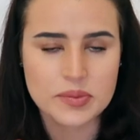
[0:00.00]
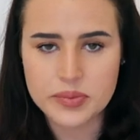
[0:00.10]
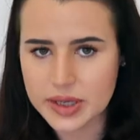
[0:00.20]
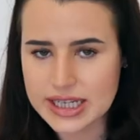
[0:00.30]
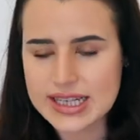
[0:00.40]

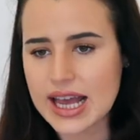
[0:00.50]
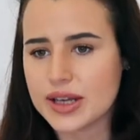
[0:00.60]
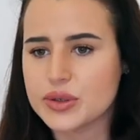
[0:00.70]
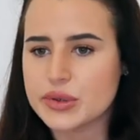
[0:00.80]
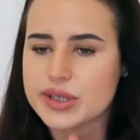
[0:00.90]
and bunny
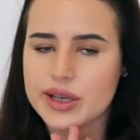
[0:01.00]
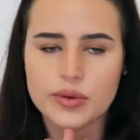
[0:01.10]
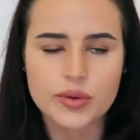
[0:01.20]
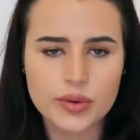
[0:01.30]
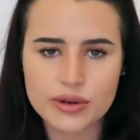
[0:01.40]
tails
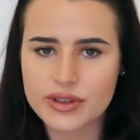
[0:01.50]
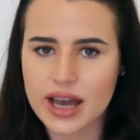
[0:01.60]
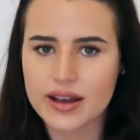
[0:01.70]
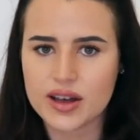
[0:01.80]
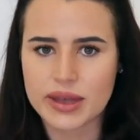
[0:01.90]
and all of
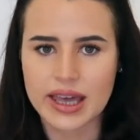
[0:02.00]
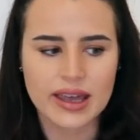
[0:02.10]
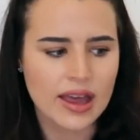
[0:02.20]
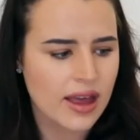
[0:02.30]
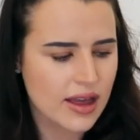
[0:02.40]
that
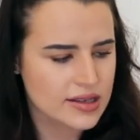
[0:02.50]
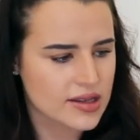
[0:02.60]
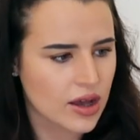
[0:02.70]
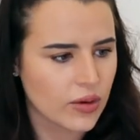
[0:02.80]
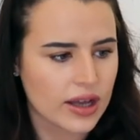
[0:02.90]
coming.
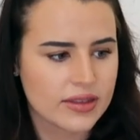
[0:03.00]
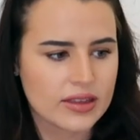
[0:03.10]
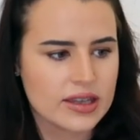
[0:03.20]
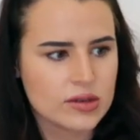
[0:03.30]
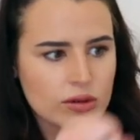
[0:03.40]
So I
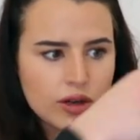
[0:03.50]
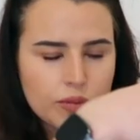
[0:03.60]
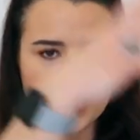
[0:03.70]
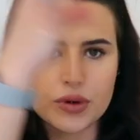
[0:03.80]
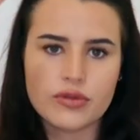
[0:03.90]
think this will
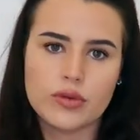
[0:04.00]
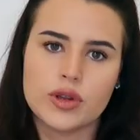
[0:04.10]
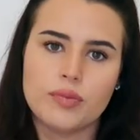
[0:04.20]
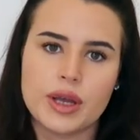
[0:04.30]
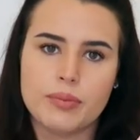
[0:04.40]
look beautiful
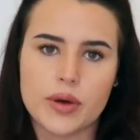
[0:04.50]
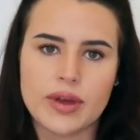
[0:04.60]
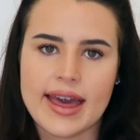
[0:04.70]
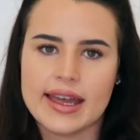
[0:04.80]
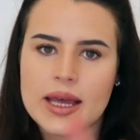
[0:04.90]
with a big
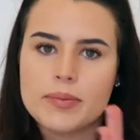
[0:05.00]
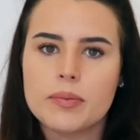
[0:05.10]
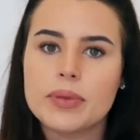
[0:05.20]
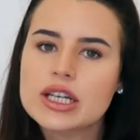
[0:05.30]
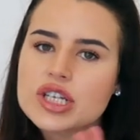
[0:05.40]
bouquet in it,
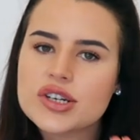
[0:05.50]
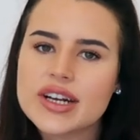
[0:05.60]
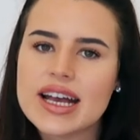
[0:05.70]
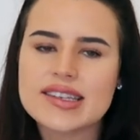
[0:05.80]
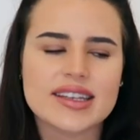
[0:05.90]
but picture
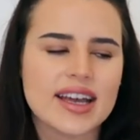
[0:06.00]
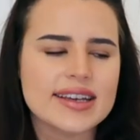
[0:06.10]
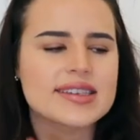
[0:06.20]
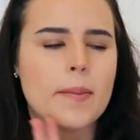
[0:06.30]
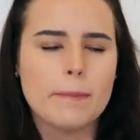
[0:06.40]
it as a
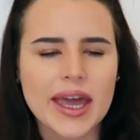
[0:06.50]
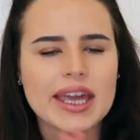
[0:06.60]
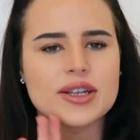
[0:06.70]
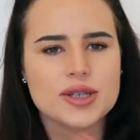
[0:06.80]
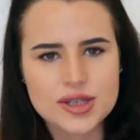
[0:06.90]
nice
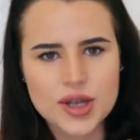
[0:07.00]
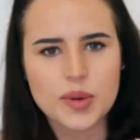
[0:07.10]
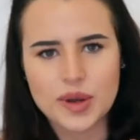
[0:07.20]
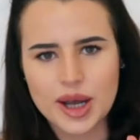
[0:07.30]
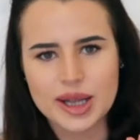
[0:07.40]
beige
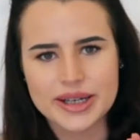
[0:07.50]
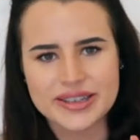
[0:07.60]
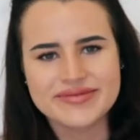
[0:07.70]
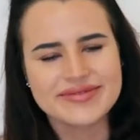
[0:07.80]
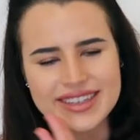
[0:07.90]
stone
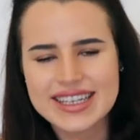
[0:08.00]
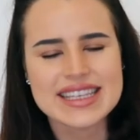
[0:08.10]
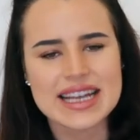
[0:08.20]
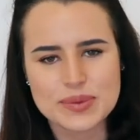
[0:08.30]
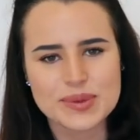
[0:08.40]
color, because
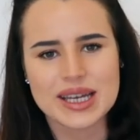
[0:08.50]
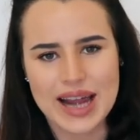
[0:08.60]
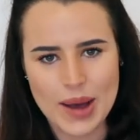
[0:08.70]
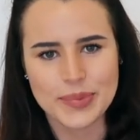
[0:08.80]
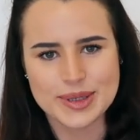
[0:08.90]
that's what's
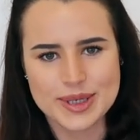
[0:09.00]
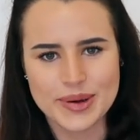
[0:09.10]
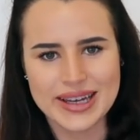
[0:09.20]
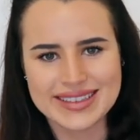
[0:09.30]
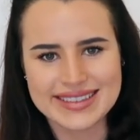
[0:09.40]
gonna happen
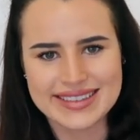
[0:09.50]
to it.